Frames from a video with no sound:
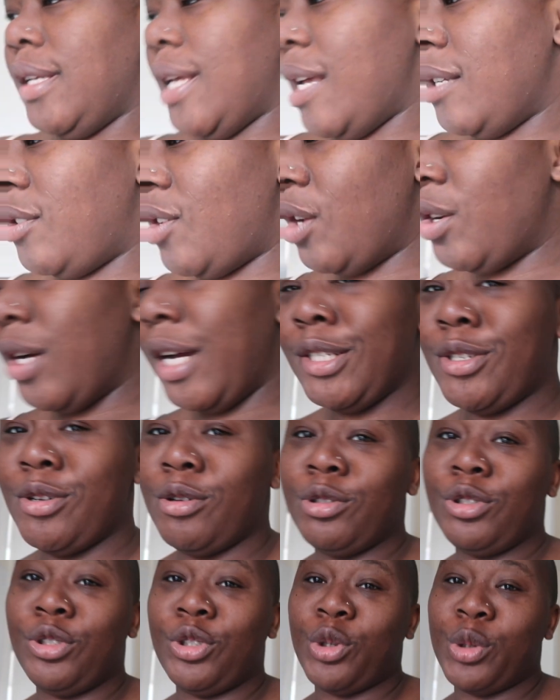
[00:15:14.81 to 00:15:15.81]
I
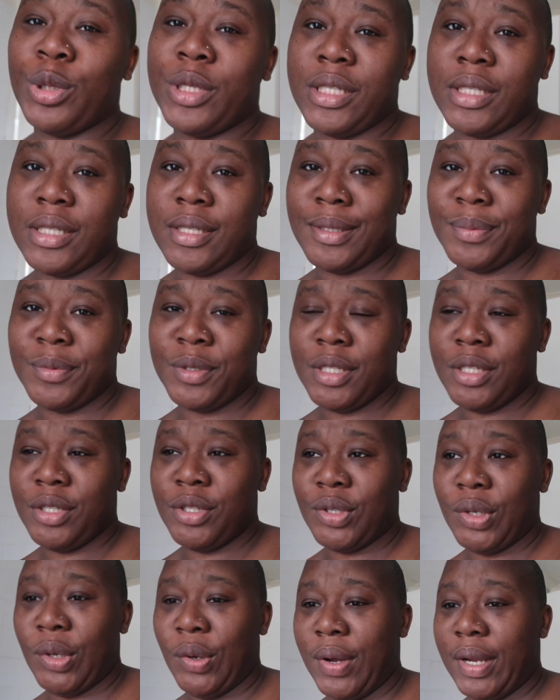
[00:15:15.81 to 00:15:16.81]
told Jordan this morning
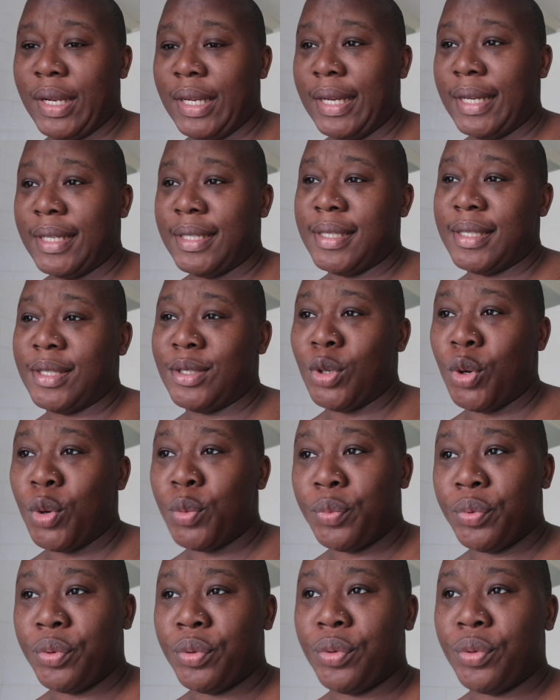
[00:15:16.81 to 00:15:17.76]
to go and get soap.